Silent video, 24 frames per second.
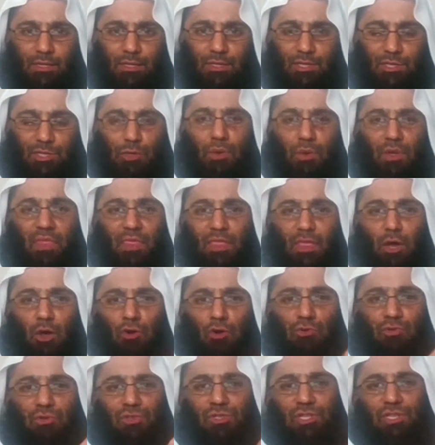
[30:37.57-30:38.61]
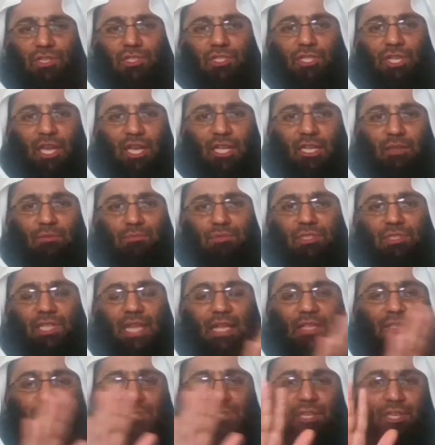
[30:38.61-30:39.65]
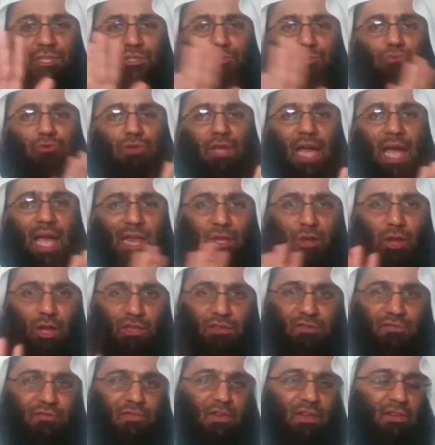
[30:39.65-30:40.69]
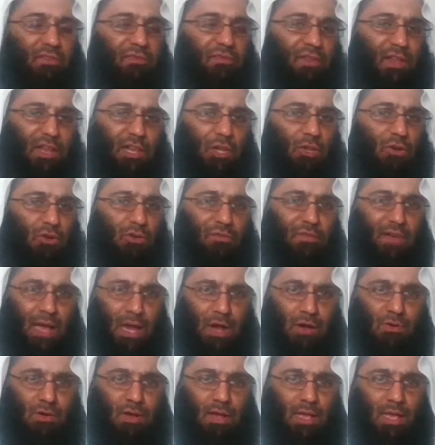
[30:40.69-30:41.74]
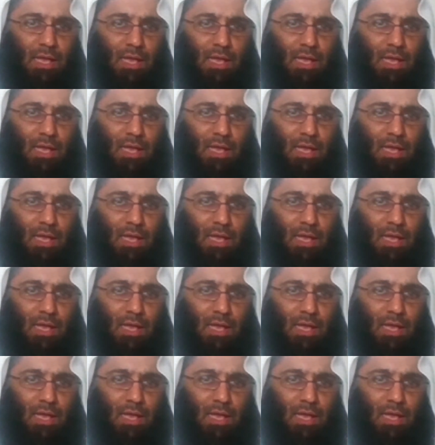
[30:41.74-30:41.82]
So in those circumstances, you cannot fulfill your vow.